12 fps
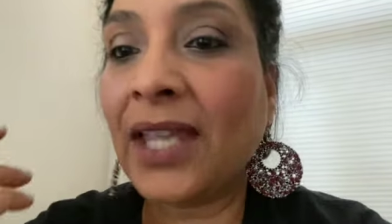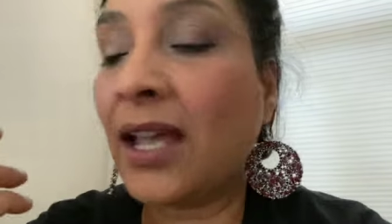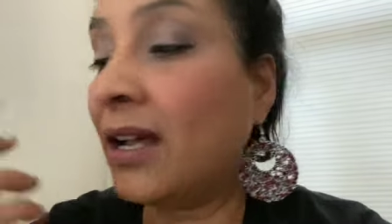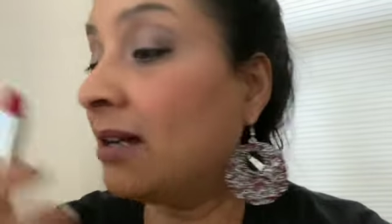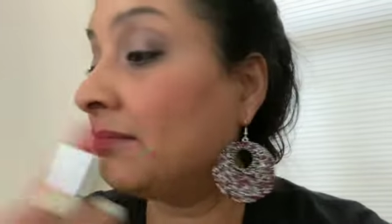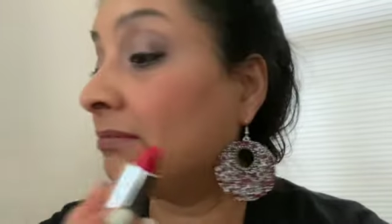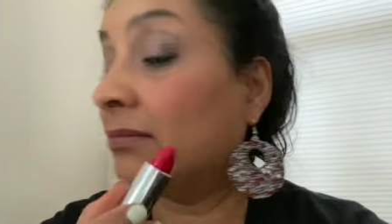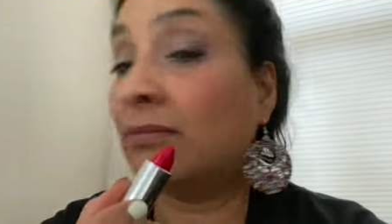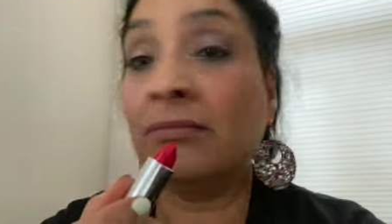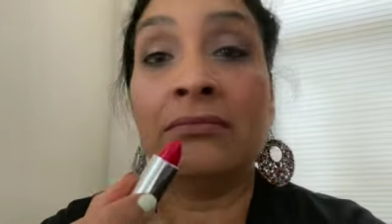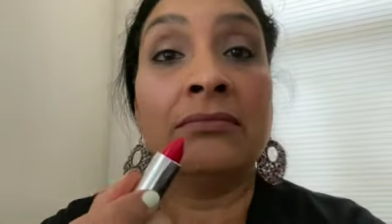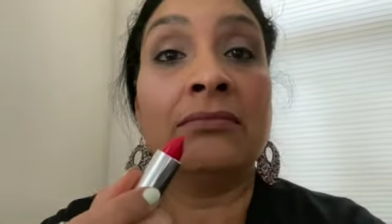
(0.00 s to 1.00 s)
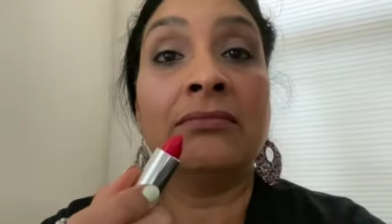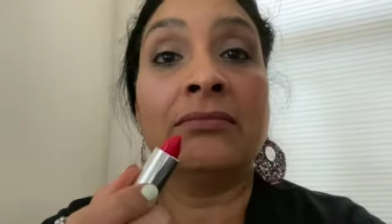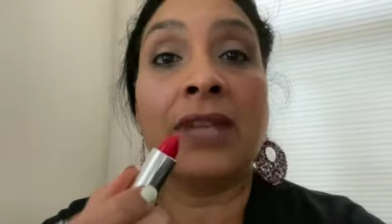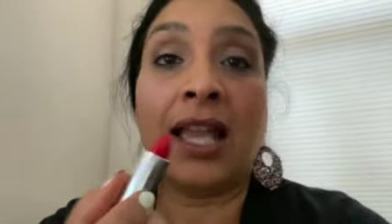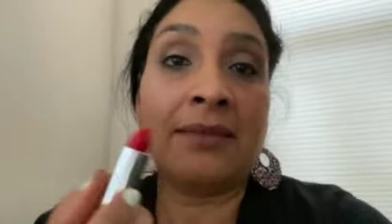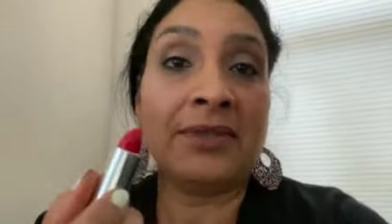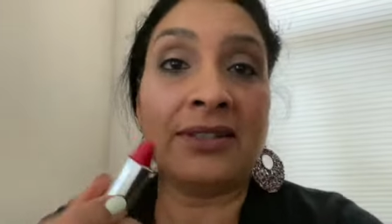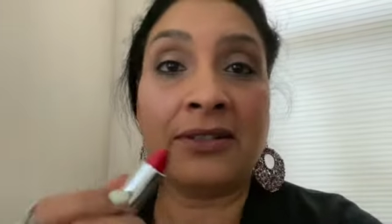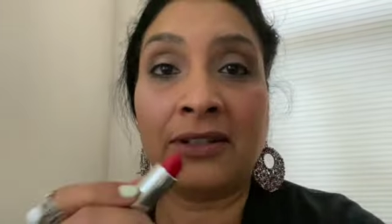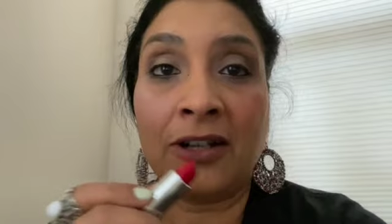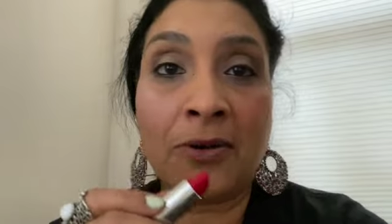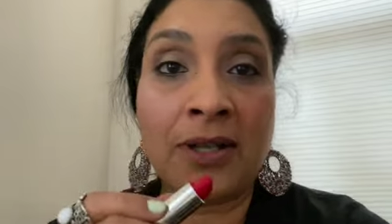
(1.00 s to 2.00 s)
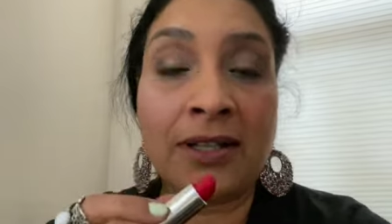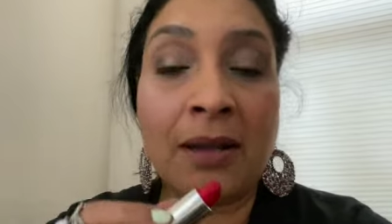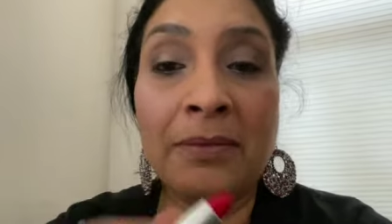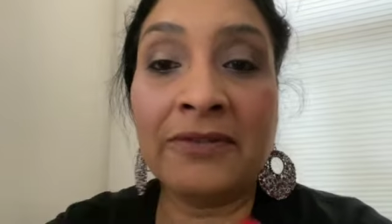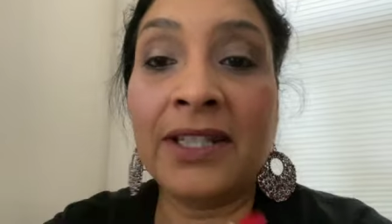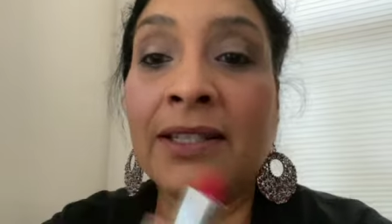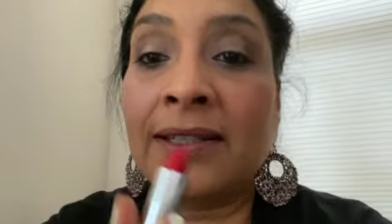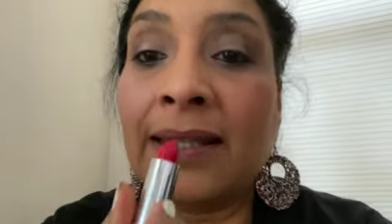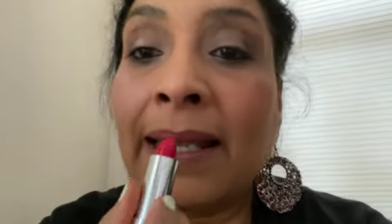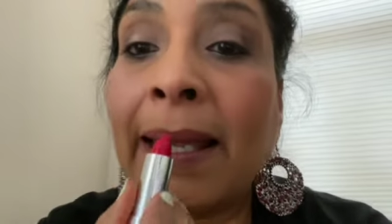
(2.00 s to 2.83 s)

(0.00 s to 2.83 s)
I'm just gonna go on top of this.